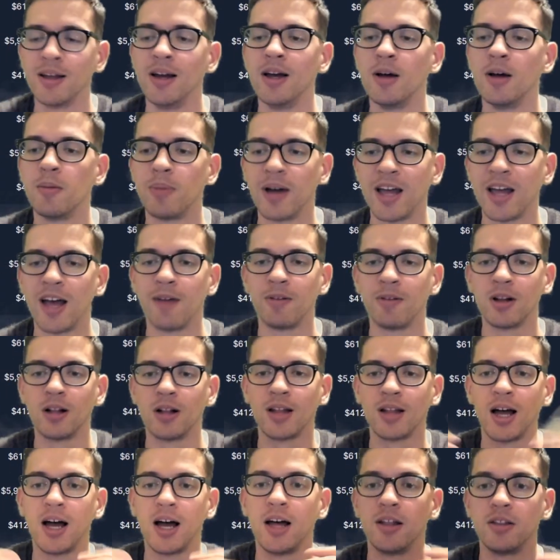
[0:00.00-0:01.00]
By having a
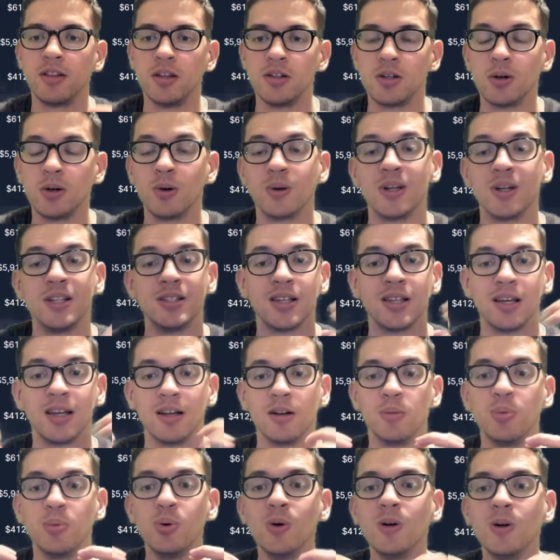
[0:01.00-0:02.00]
lot of the tokens in a
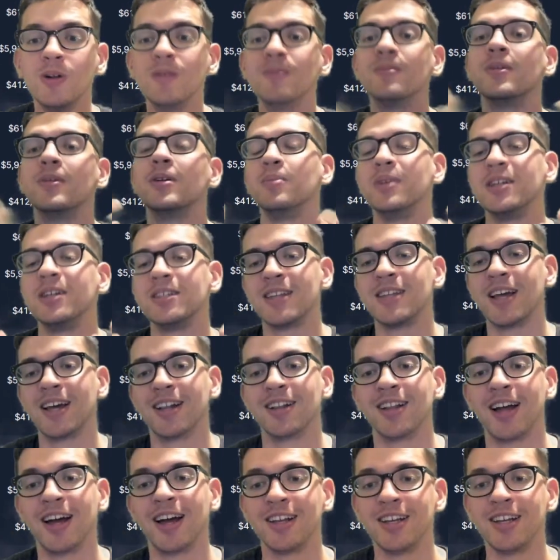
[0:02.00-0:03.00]
pool makes that a
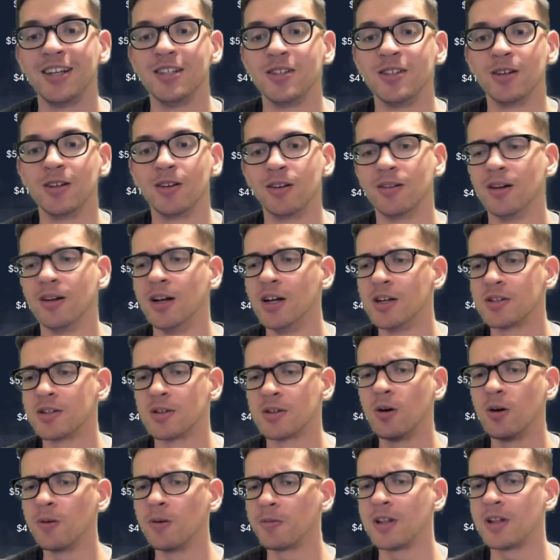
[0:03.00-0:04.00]
lot easier. So
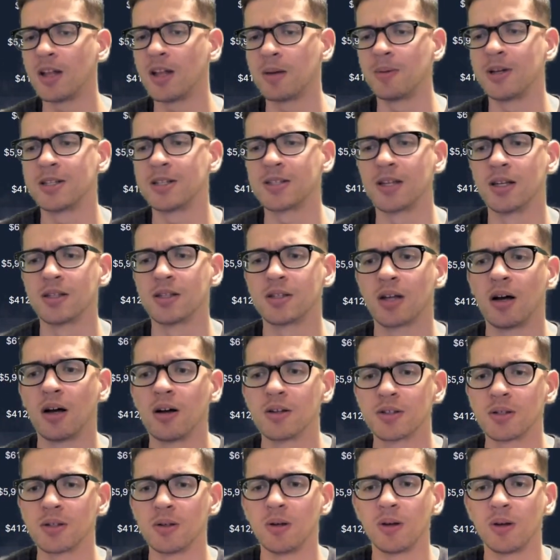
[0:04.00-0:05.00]
hopefully that makes sense.
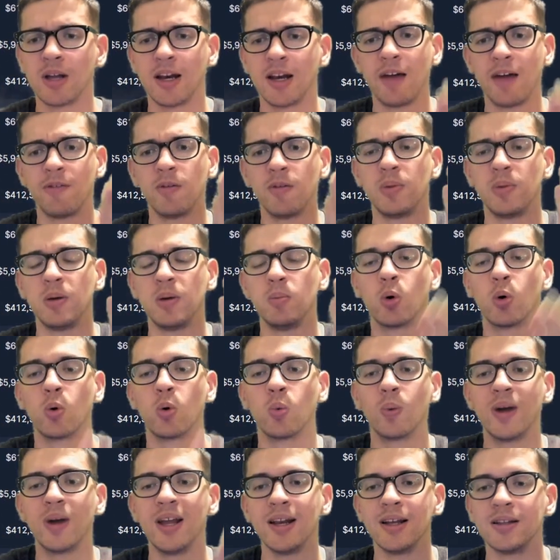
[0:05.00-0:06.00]
Also, you can have it be more
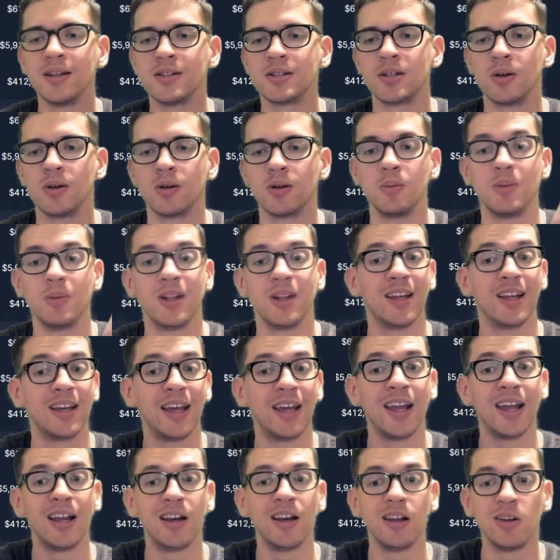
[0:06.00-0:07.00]
weighted, so it could be like
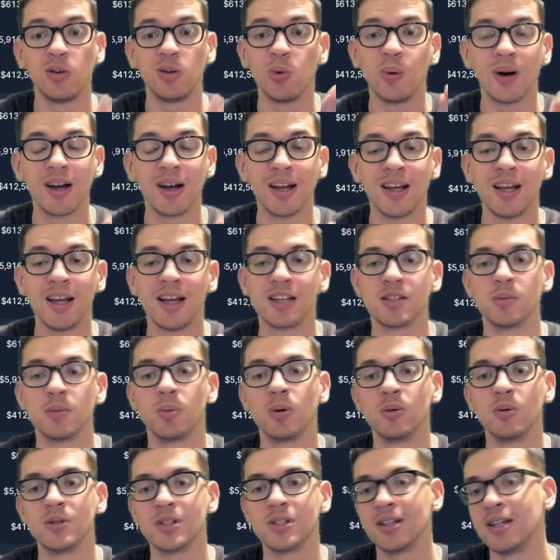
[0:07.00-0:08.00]
80-20 as
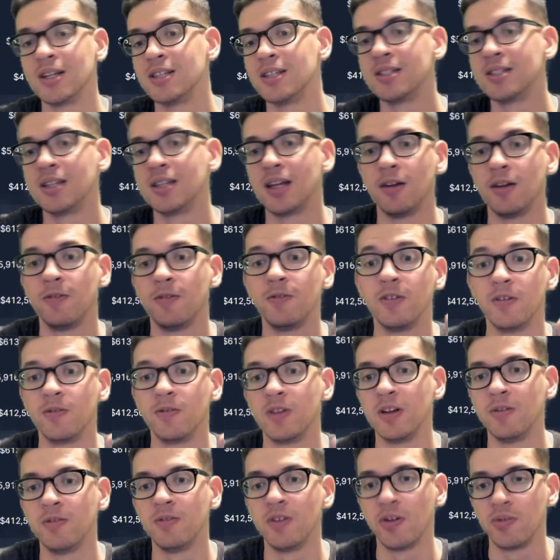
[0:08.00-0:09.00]
opposed to, let's say,
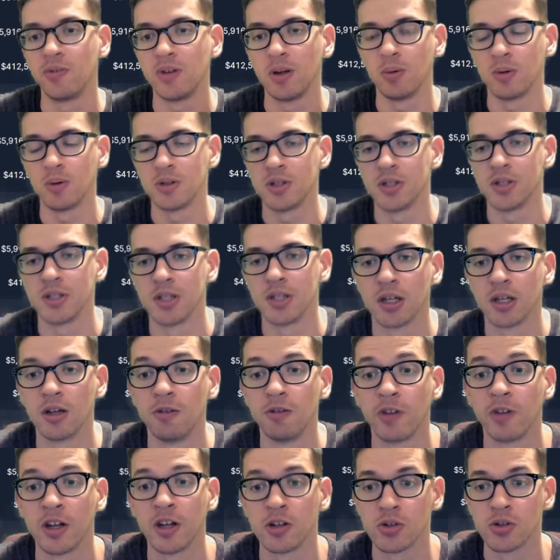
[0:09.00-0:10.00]
50-50, which is the
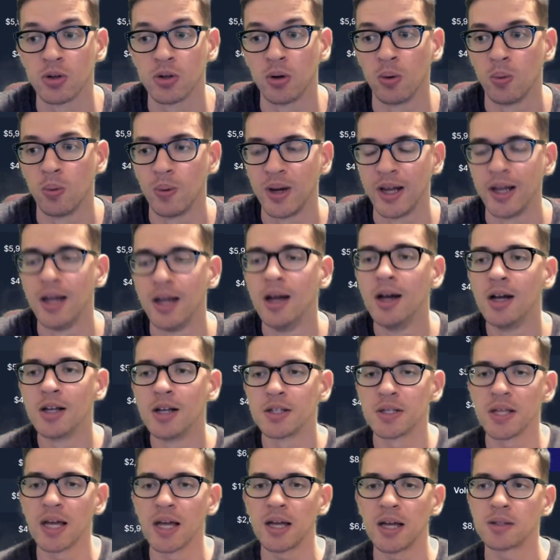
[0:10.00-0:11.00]
conventional way. So
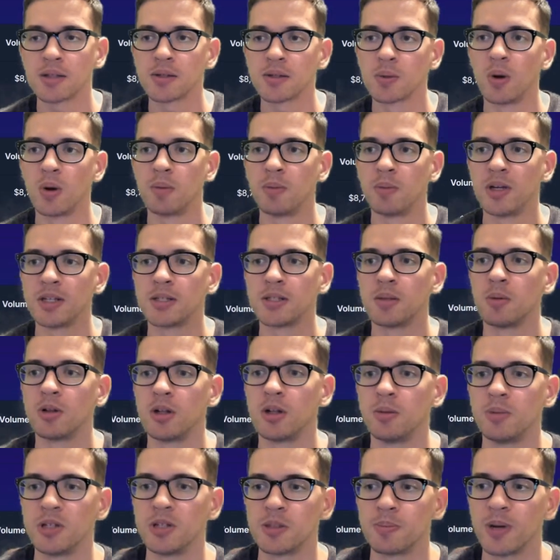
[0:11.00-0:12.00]
that's what makes them a little
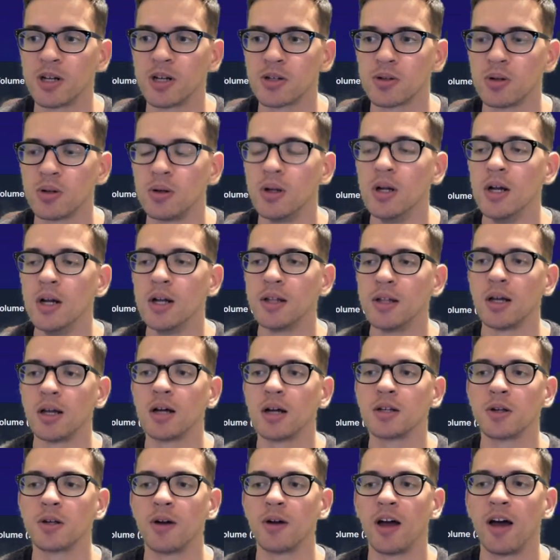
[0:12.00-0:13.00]
bit special. They
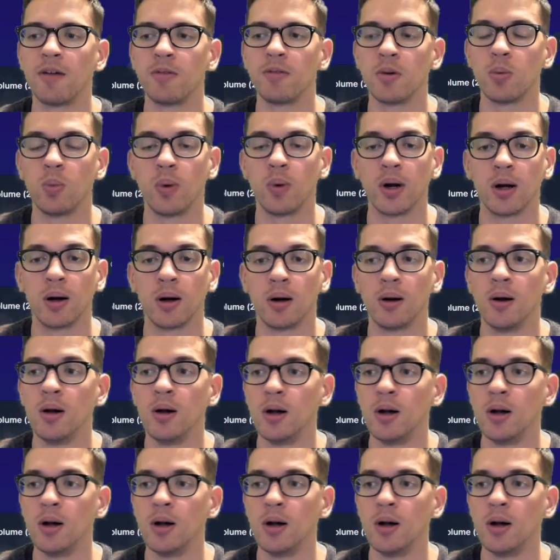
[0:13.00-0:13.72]
also have it where